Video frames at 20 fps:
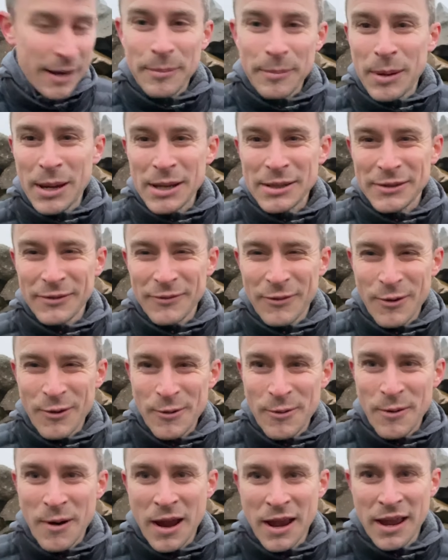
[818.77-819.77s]
Best of
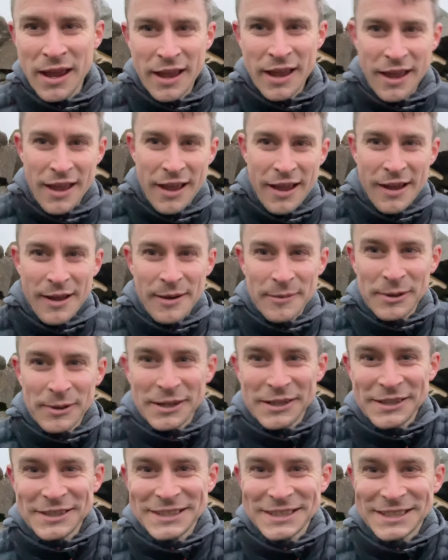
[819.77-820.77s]
all,
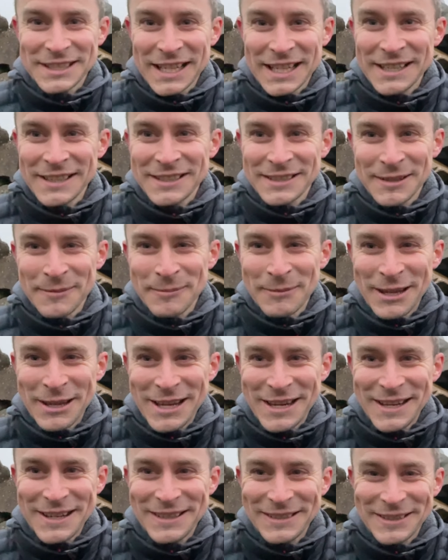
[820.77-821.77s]
let's sink some of
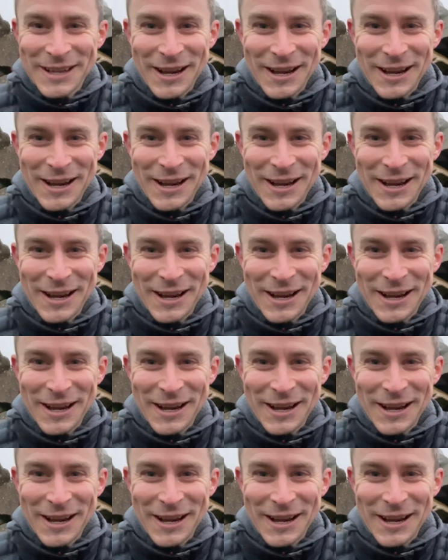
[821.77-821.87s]
these.